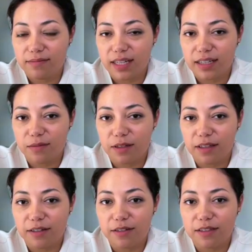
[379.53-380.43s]
That's
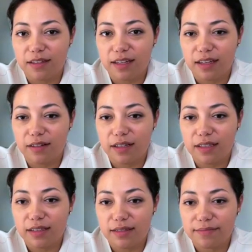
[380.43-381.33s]
where you're seeing that increase?